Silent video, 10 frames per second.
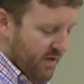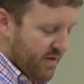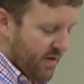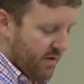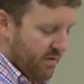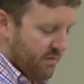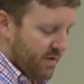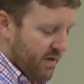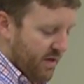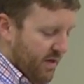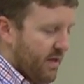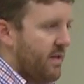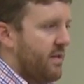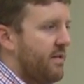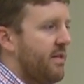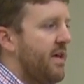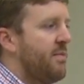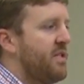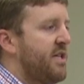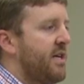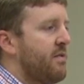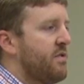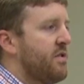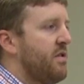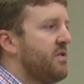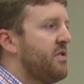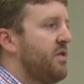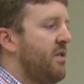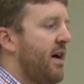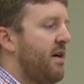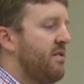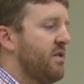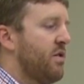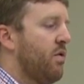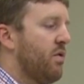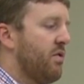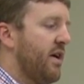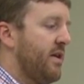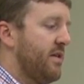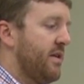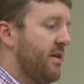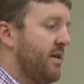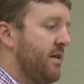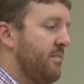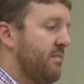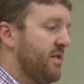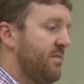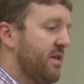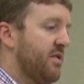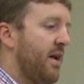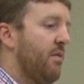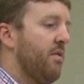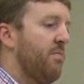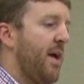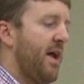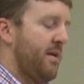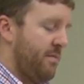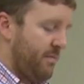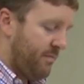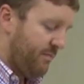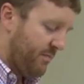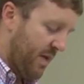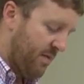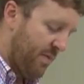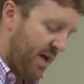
So the imaging results do not always correlate, um, especially not with pain and